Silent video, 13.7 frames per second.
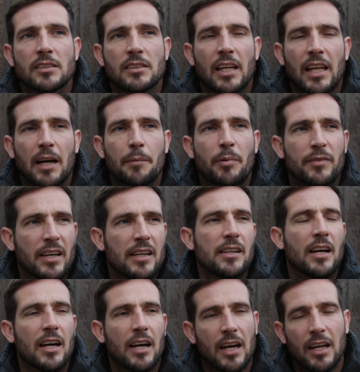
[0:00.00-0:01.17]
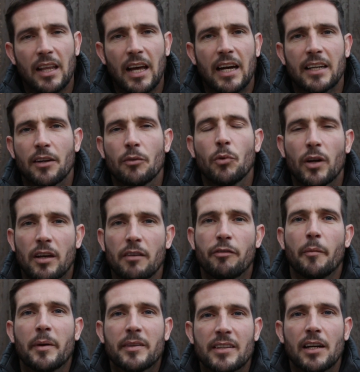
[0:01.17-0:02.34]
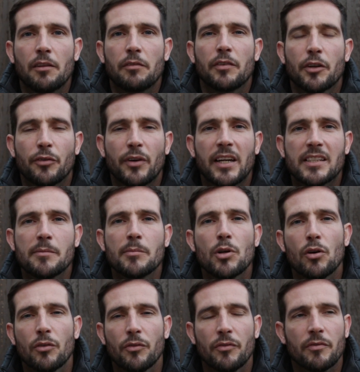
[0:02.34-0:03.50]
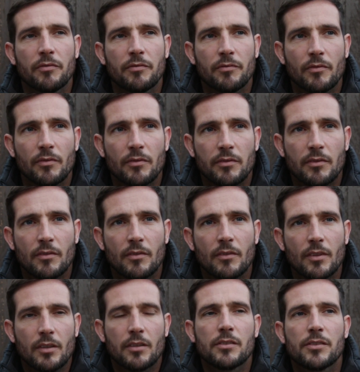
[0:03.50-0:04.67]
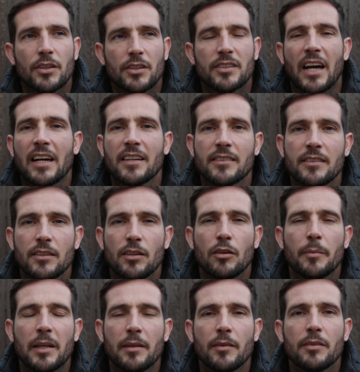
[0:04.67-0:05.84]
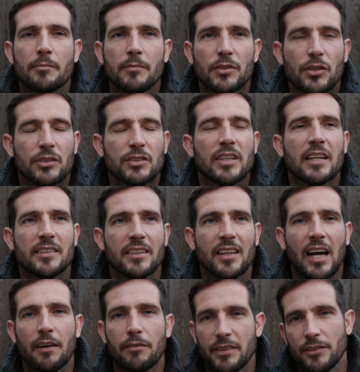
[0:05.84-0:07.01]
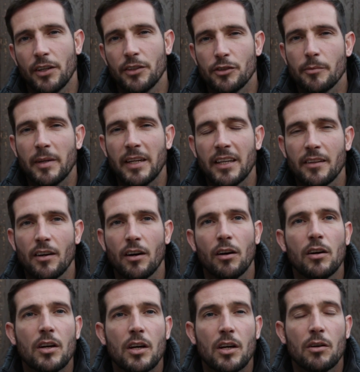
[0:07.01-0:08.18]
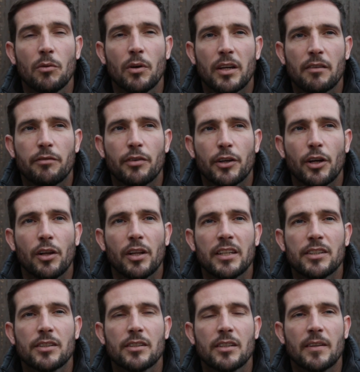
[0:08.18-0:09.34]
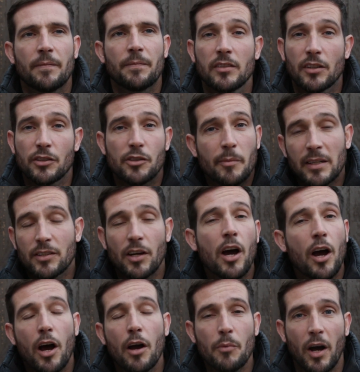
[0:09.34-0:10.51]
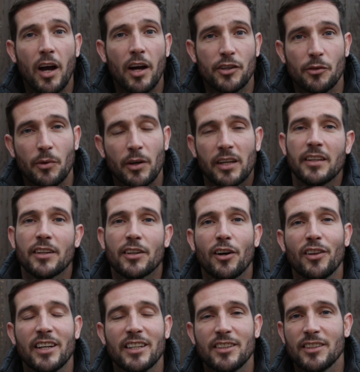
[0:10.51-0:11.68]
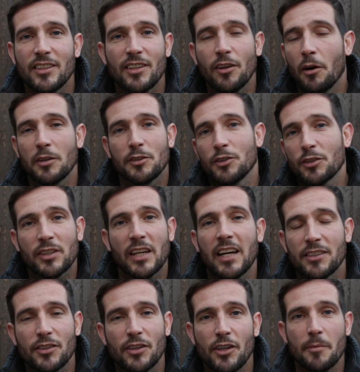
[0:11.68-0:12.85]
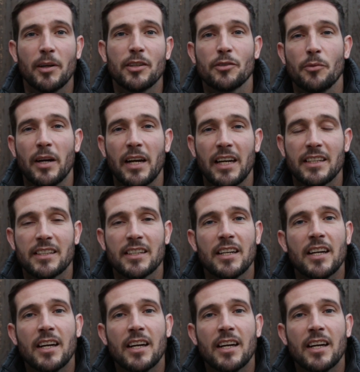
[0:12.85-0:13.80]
I like working for myself and creating my own success. You know what I mean? The success in life is down to me and not working for a college. Because no matter how hard you work in the college, you'll always just get a certain amount of wage